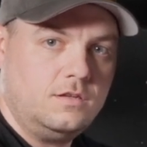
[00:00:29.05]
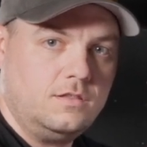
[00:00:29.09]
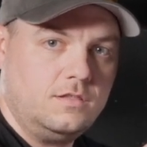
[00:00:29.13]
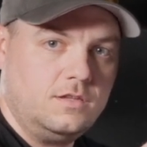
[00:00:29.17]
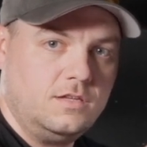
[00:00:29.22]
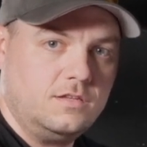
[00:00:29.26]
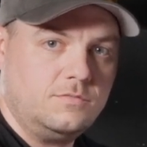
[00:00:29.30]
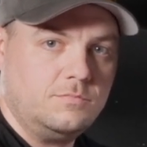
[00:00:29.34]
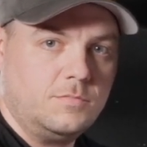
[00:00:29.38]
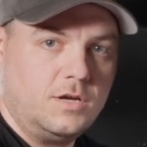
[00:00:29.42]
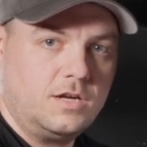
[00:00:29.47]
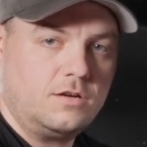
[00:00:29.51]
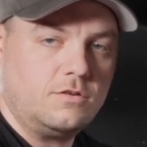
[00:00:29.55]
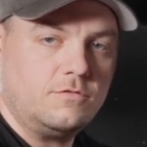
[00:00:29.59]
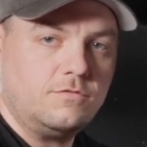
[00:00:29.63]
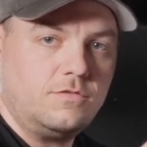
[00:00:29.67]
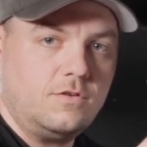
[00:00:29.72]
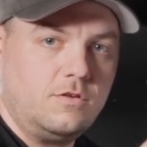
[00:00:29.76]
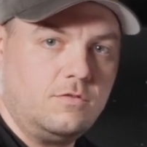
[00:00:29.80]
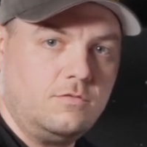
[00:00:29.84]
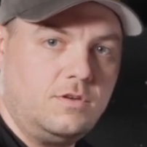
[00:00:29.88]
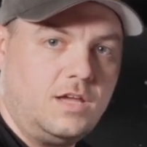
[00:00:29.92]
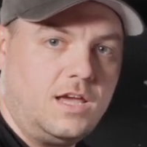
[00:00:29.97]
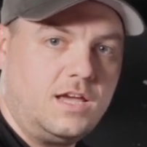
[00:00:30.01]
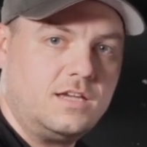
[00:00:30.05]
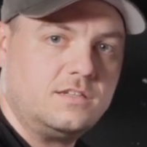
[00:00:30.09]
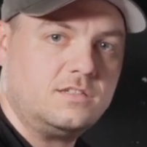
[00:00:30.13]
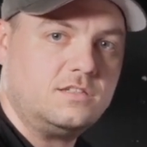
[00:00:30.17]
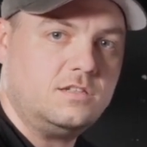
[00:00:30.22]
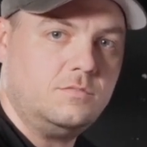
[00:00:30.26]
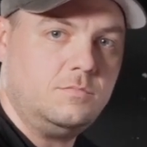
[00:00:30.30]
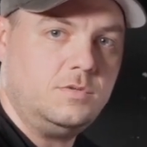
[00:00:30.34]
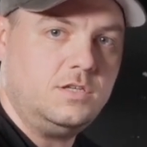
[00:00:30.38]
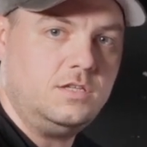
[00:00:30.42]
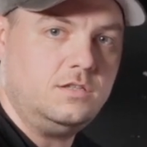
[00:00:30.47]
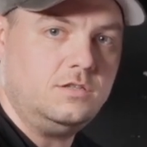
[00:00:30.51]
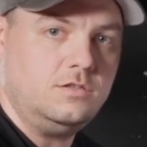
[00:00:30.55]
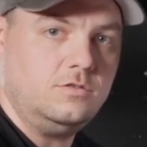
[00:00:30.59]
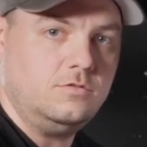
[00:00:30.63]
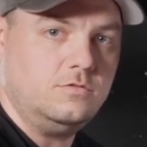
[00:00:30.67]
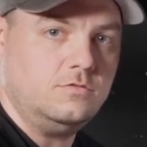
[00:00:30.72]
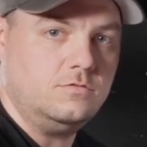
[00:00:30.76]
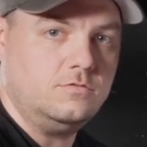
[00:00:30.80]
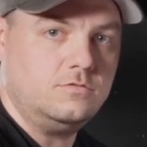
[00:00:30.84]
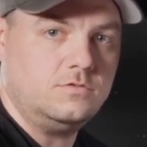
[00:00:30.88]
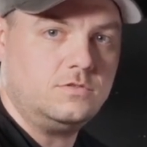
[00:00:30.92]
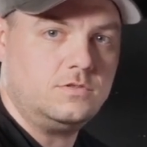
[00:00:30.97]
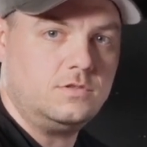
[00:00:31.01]
This microphone has to be
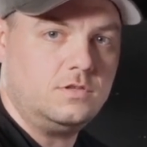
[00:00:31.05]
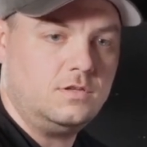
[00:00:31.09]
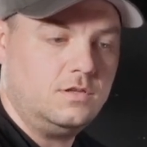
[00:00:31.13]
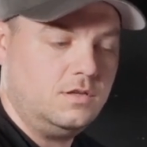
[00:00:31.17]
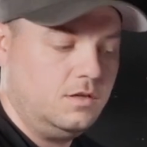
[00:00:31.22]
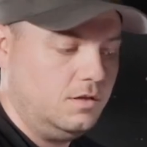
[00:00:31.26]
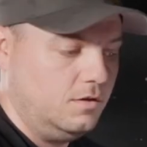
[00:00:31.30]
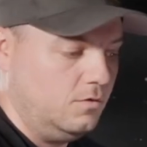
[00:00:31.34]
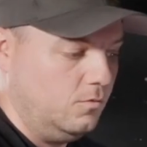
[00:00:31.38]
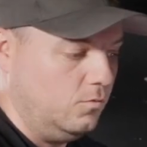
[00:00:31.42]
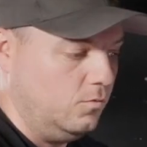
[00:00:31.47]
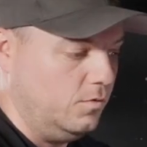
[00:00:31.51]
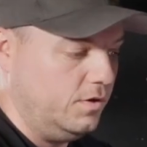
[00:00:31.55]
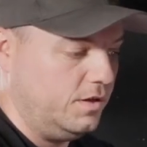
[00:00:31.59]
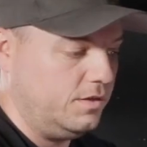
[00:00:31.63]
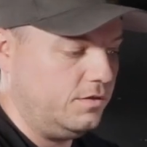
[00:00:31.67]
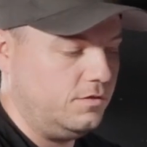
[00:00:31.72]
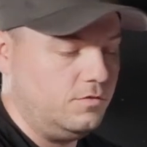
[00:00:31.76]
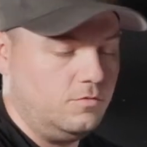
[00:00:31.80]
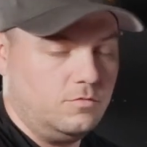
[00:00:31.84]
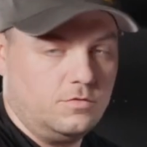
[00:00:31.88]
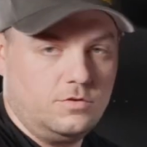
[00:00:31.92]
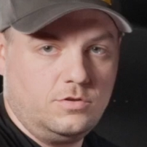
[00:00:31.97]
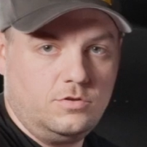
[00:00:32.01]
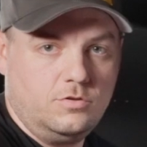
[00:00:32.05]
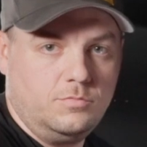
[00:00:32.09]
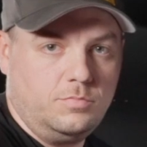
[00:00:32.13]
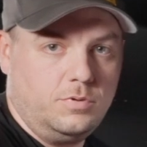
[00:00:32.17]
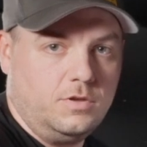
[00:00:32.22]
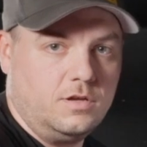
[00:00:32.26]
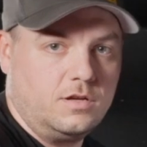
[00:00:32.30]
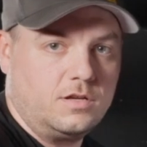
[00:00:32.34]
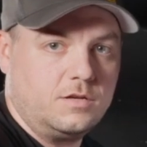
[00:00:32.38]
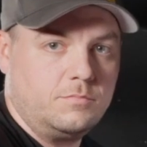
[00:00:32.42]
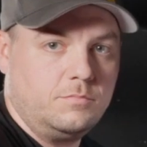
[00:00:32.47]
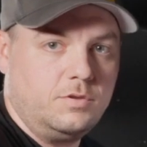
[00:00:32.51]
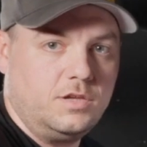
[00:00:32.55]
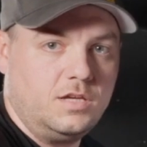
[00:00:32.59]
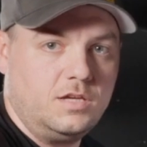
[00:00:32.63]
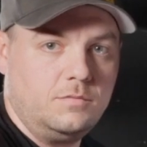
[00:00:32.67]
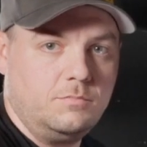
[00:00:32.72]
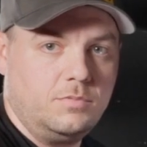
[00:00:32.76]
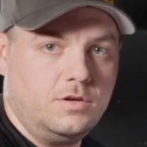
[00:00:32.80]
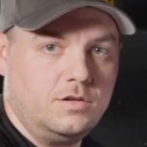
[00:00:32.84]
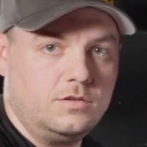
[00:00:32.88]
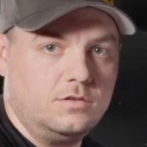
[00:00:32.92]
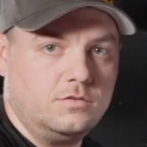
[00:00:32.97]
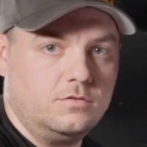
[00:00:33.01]
used with your new plug and play
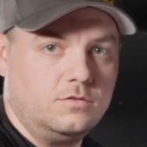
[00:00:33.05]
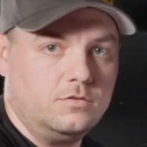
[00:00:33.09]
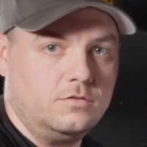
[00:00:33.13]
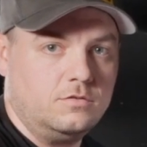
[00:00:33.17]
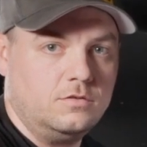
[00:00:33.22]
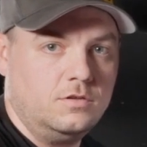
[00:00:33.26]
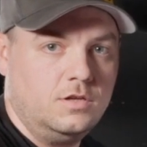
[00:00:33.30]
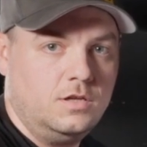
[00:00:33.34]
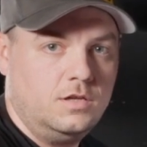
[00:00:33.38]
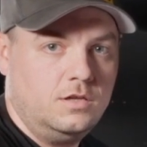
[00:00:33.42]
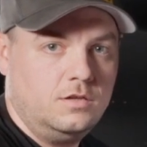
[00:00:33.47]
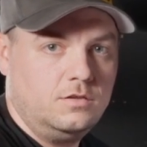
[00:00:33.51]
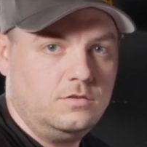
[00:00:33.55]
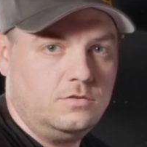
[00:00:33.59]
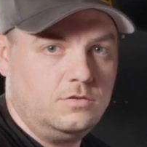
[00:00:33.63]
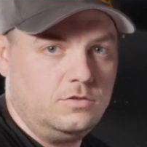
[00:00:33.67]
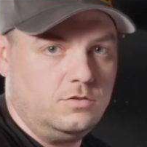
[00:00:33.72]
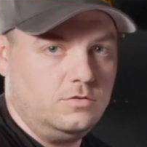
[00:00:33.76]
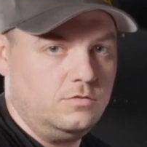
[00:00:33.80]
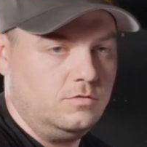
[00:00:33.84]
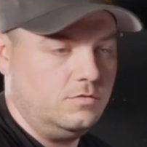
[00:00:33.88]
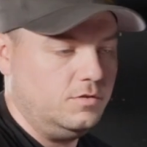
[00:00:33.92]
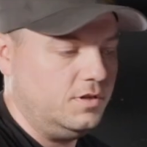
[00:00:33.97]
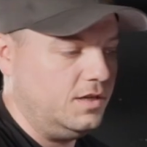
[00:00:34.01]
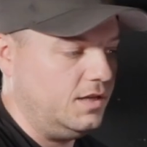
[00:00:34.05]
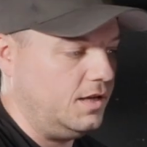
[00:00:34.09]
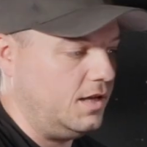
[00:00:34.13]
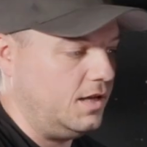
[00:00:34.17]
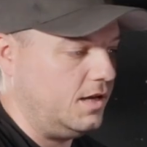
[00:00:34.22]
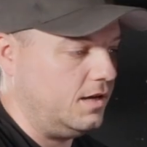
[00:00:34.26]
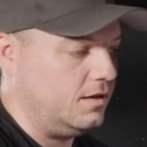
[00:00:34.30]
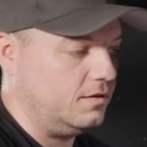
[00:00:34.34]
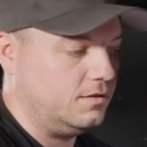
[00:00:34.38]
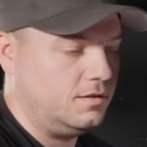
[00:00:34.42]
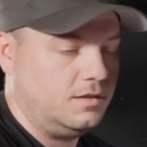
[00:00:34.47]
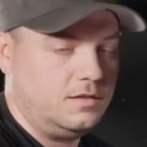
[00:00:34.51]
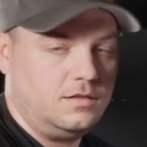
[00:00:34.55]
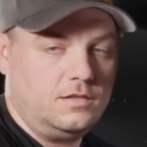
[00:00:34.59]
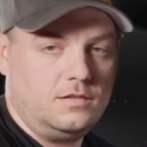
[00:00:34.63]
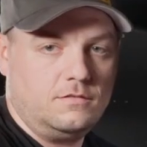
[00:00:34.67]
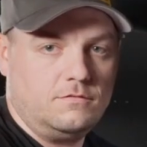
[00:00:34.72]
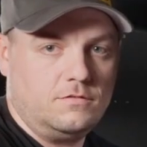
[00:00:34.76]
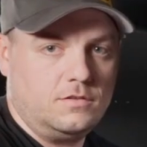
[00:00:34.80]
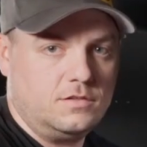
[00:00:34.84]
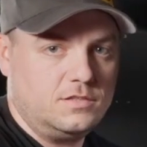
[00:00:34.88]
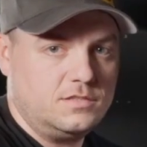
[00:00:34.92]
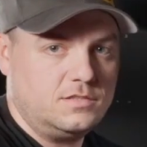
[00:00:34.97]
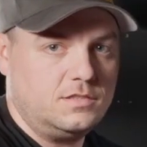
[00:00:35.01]
bundle to enact any of
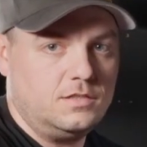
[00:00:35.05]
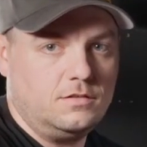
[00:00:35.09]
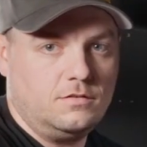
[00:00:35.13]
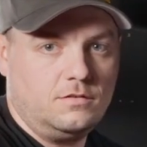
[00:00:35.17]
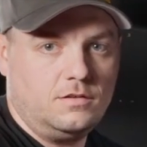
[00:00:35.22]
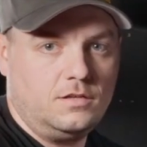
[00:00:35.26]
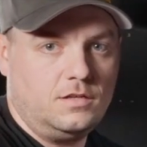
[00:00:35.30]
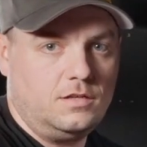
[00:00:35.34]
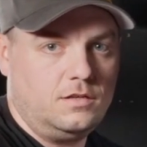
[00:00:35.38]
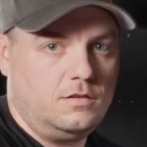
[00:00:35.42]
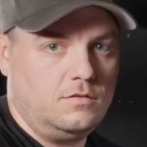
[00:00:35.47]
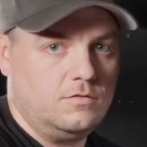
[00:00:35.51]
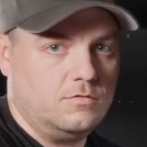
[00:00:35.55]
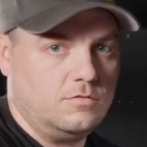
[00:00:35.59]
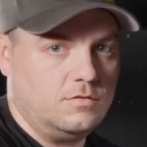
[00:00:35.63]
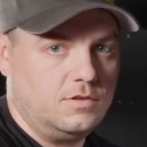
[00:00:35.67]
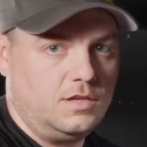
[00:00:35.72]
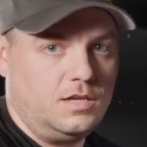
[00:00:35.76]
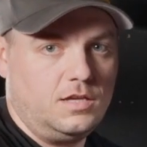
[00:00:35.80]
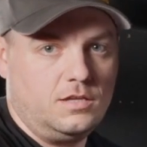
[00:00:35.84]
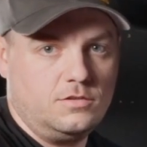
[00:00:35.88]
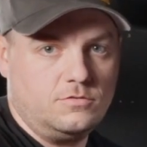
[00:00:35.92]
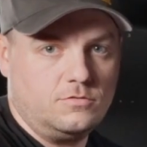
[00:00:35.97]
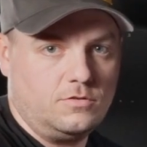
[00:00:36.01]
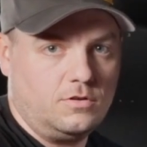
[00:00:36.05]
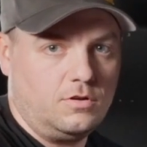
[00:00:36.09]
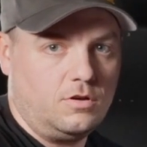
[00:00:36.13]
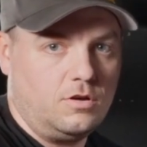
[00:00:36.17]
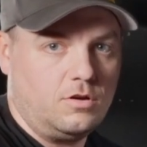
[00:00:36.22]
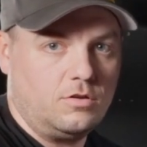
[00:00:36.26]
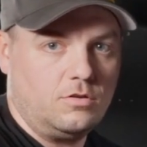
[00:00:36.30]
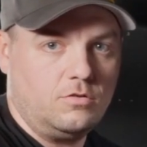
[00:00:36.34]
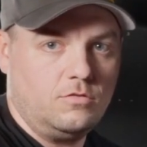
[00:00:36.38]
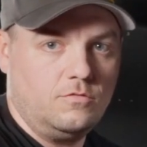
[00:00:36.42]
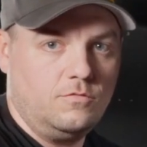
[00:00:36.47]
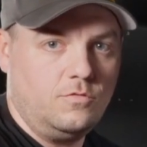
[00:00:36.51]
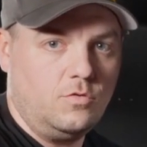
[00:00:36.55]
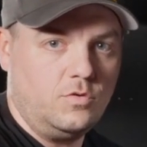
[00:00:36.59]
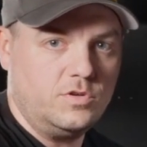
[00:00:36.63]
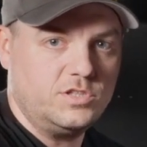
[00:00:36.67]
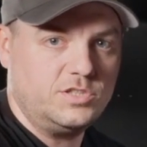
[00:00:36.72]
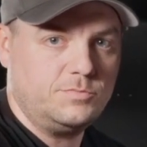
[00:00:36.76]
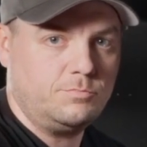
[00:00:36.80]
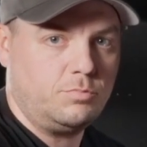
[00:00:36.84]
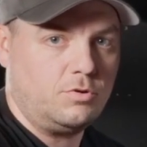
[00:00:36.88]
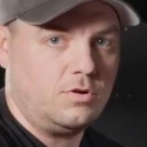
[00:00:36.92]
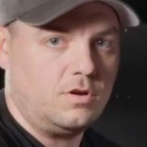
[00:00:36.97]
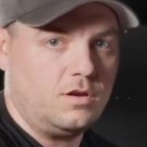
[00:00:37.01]
the Siri or the Android Auto voice
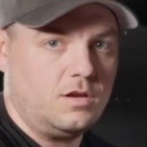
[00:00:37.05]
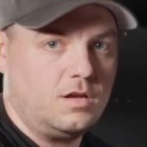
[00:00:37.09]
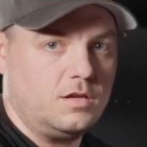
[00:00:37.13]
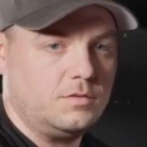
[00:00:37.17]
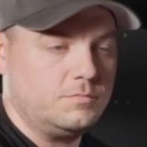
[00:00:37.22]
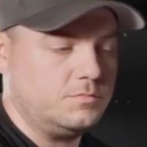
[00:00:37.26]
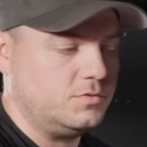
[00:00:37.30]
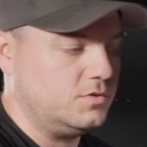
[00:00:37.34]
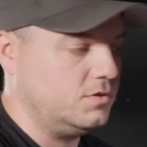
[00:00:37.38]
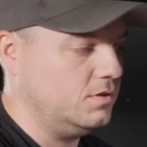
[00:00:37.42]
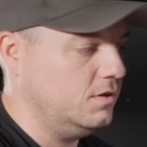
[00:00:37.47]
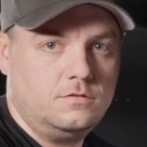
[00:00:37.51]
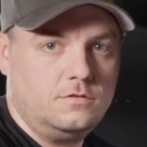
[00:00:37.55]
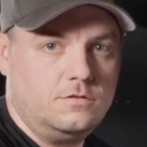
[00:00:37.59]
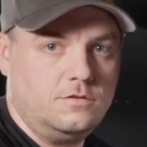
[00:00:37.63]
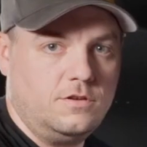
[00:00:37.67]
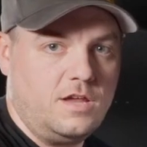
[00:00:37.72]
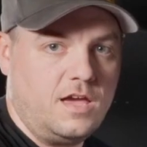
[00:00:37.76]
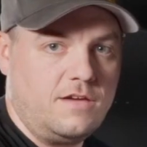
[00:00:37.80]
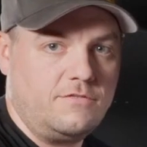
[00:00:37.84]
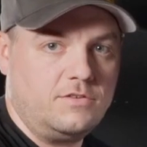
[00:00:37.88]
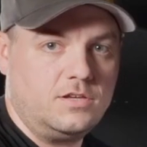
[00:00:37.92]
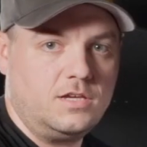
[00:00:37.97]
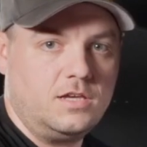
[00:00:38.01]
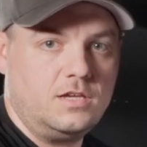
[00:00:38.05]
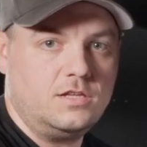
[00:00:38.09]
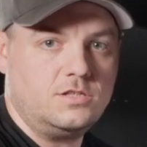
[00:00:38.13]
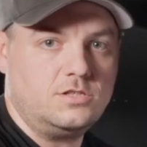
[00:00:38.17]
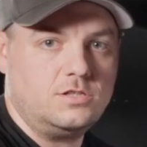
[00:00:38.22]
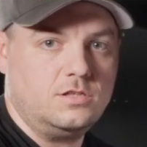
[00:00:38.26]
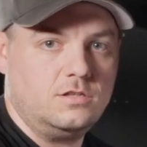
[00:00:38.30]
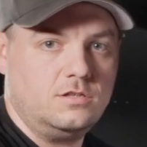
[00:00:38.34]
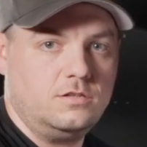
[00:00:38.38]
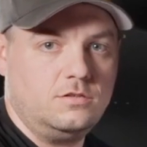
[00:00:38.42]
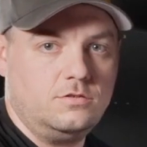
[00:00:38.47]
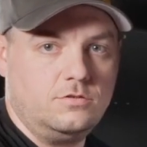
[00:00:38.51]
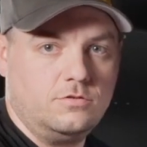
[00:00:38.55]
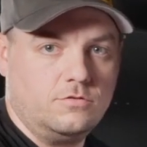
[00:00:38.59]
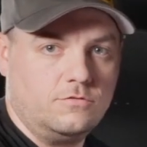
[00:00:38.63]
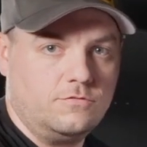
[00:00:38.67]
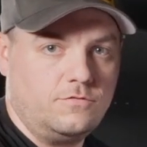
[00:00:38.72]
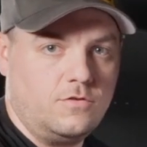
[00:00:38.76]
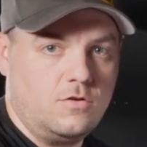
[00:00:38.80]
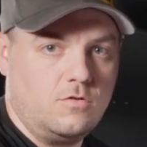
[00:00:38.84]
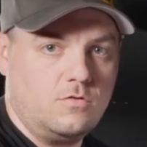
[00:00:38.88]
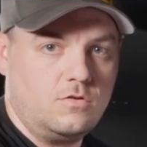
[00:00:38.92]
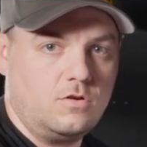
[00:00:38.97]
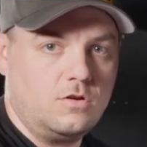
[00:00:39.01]
prompts, your navigation, your
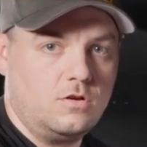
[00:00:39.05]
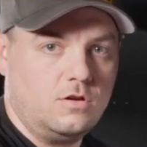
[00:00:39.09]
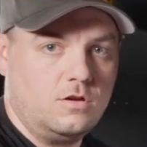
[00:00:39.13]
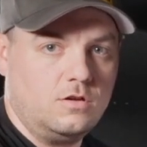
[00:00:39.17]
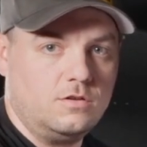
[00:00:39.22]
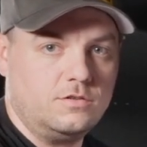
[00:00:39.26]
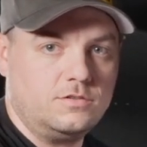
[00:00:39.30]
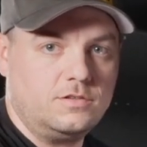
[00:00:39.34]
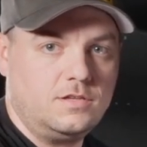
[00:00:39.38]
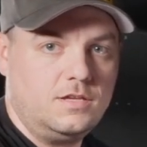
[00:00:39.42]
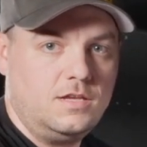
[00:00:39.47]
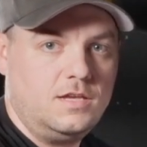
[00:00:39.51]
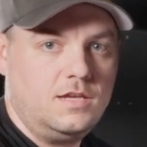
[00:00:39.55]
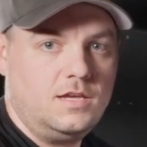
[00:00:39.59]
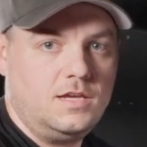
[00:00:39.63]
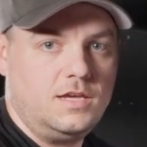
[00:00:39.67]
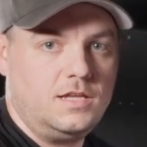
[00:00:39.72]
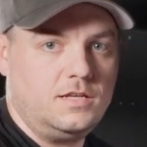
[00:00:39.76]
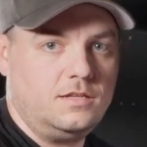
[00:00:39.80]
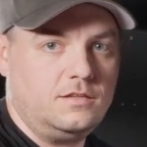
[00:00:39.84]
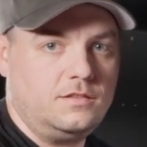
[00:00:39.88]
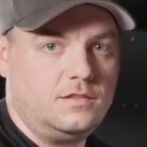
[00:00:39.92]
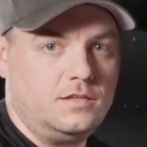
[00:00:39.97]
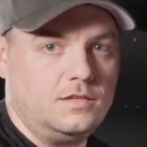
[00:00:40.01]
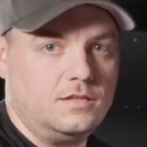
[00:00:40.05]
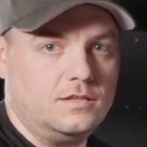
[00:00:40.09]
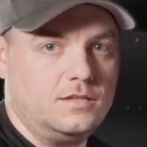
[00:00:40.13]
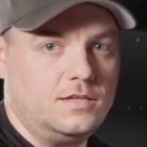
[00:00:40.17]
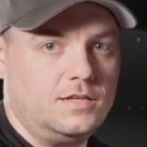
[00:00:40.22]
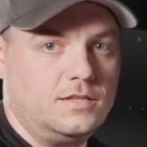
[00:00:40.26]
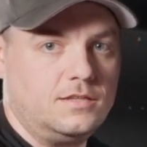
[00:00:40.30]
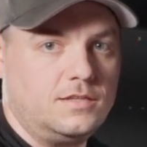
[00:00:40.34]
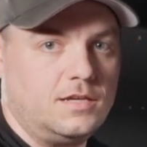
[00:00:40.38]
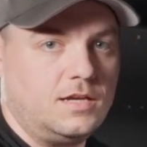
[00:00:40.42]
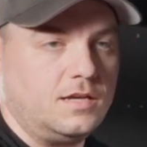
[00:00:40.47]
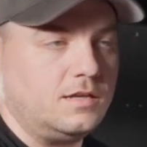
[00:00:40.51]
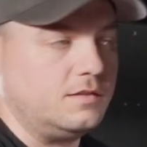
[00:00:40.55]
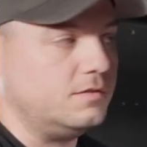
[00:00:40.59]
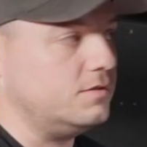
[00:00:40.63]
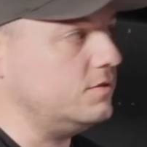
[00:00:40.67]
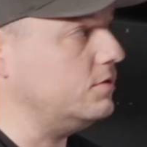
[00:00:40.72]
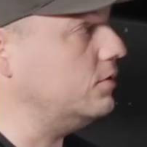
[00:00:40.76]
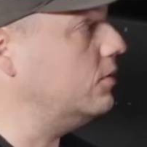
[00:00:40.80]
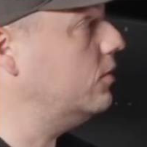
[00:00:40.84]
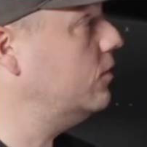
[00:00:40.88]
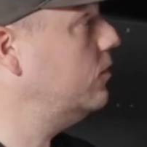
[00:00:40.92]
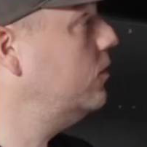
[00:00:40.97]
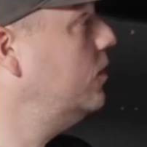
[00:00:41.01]
phone calls, anything like that.
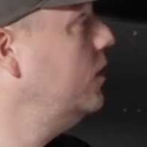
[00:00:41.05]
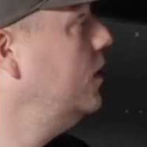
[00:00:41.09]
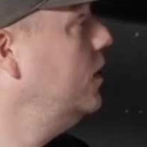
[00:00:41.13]
So